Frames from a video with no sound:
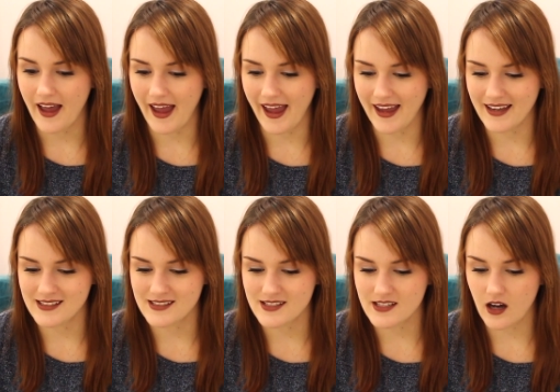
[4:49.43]

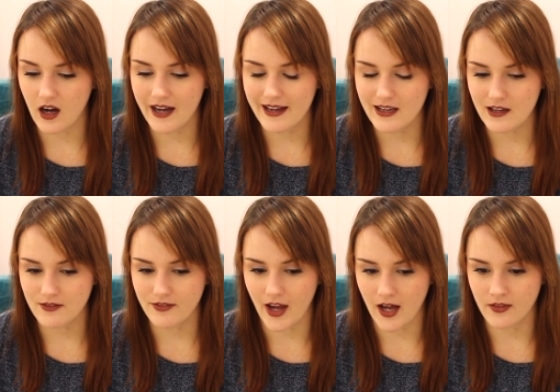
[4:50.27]
And I have
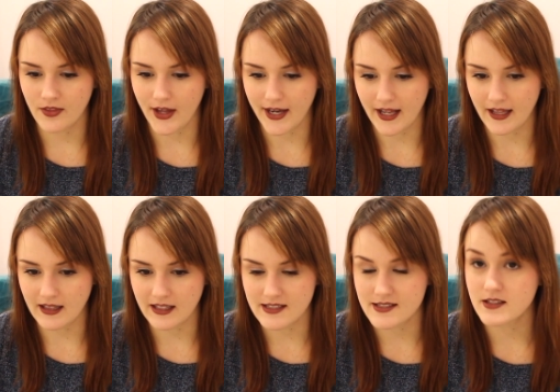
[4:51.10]
found that at
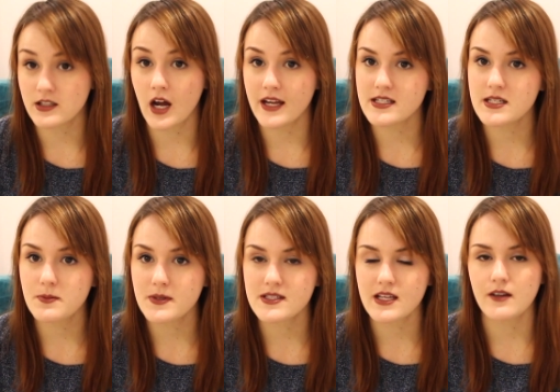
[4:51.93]
least
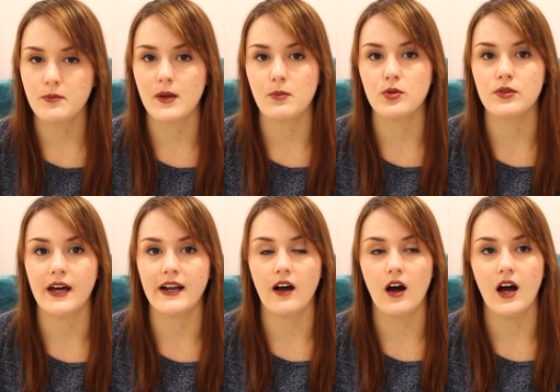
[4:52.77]
90% of people
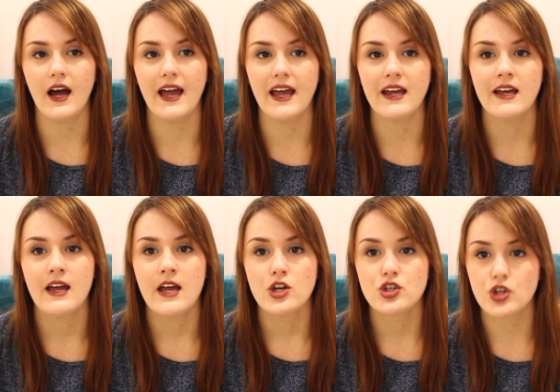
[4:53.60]
that I
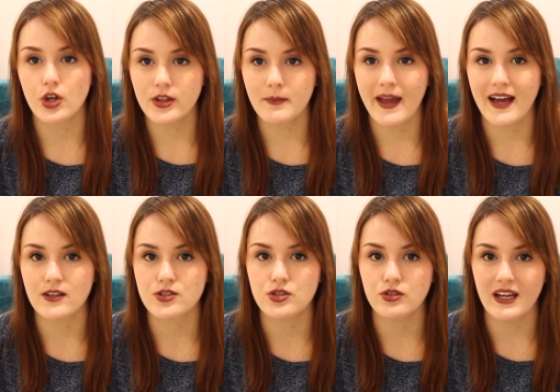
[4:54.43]
show them
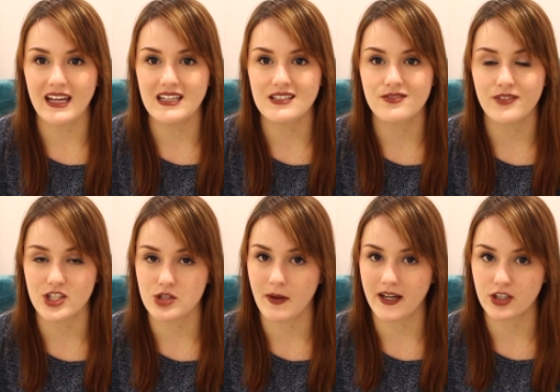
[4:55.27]
how to eat
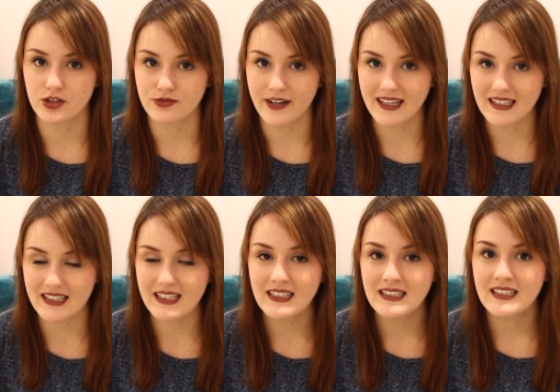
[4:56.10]
Vegemite
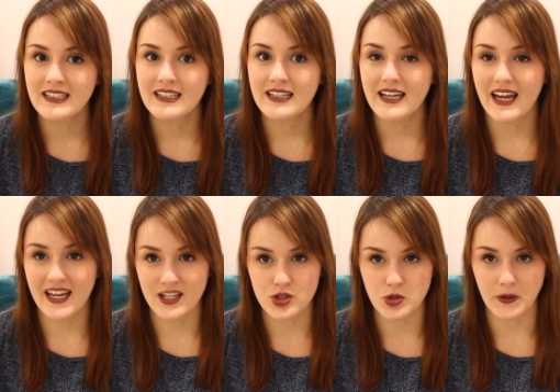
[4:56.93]
correctly
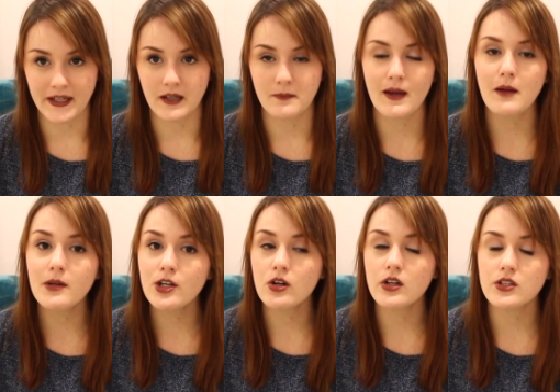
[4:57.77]
enjoy it.
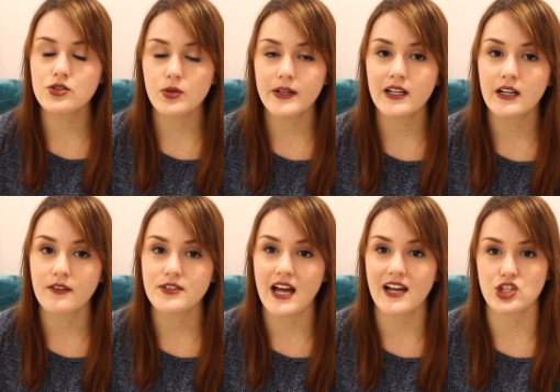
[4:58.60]
Maybe not enjoy it
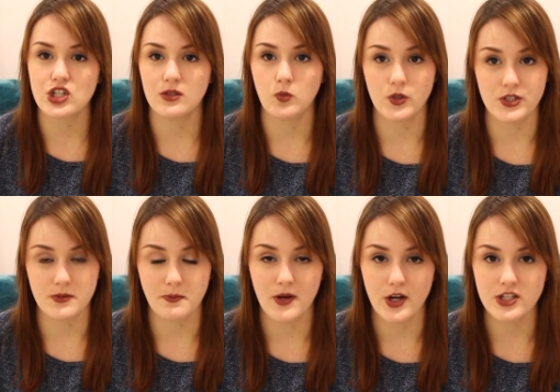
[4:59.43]
enough to actually want to
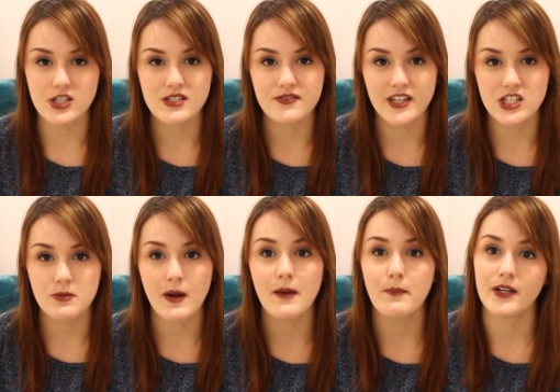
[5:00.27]
purchase
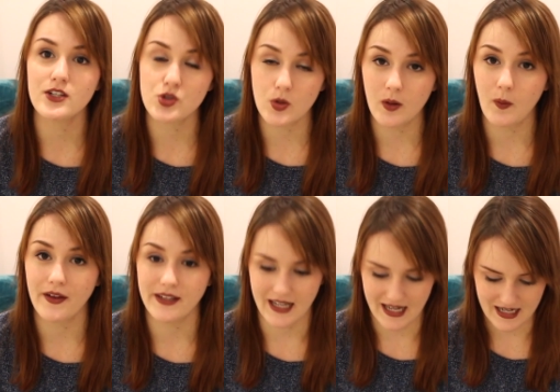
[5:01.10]
Vegemite, but enjoy it
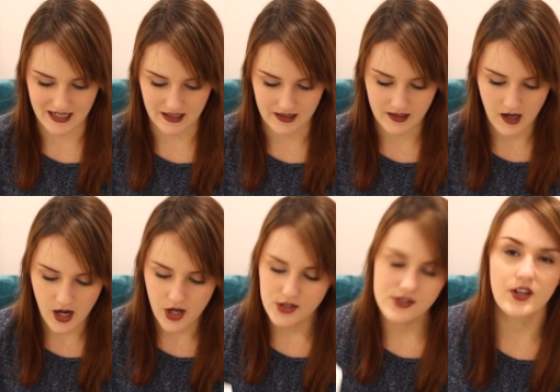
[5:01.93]
while they're eating it.
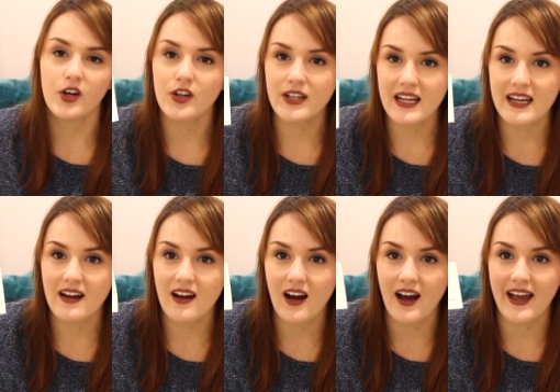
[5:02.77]
So on here
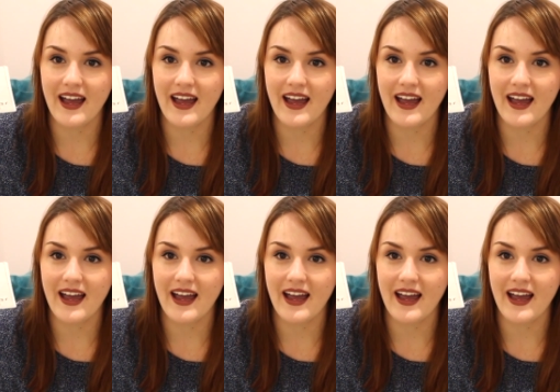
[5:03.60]
I